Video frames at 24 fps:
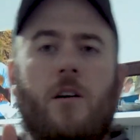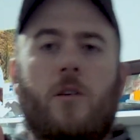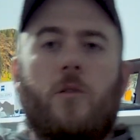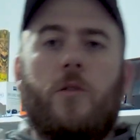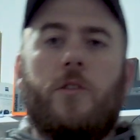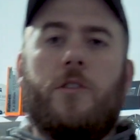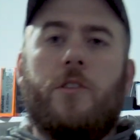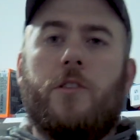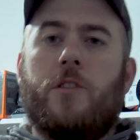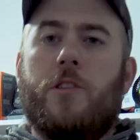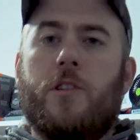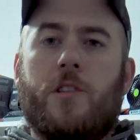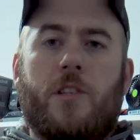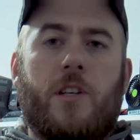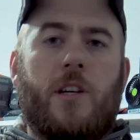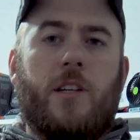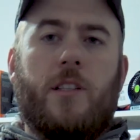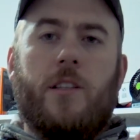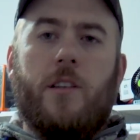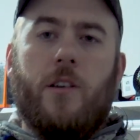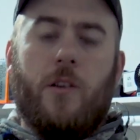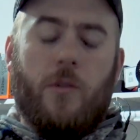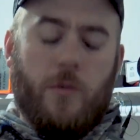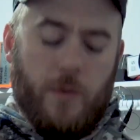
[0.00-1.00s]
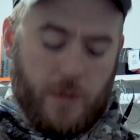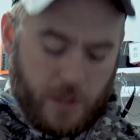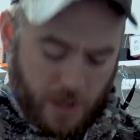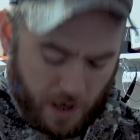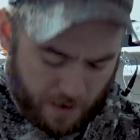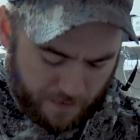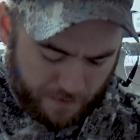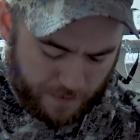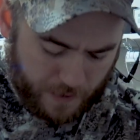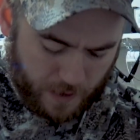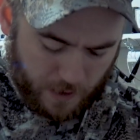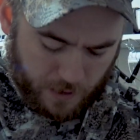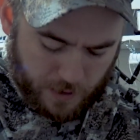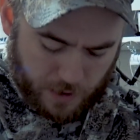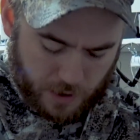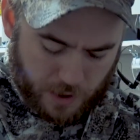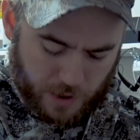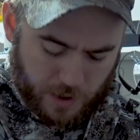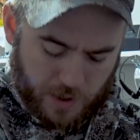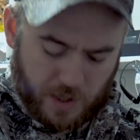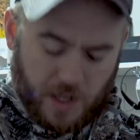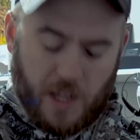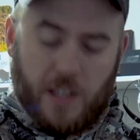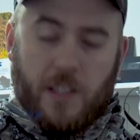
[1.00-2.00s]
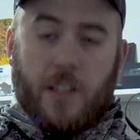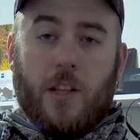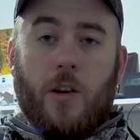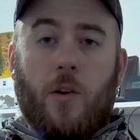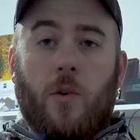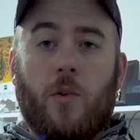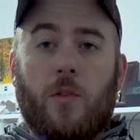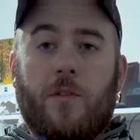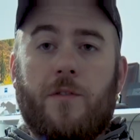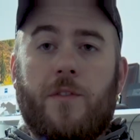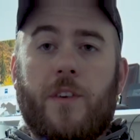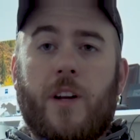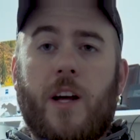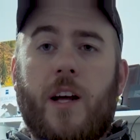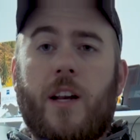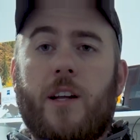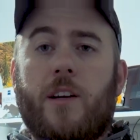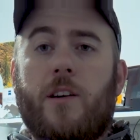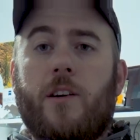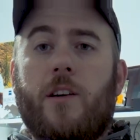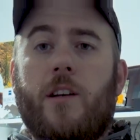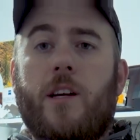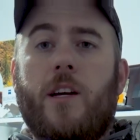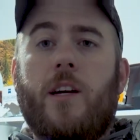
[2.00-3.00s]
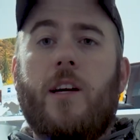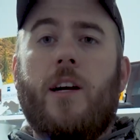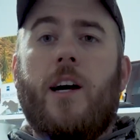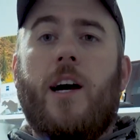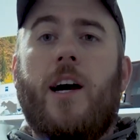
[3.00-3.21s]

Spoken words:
which are just like the old ones. It feels just like the old Fanatic Hoodie.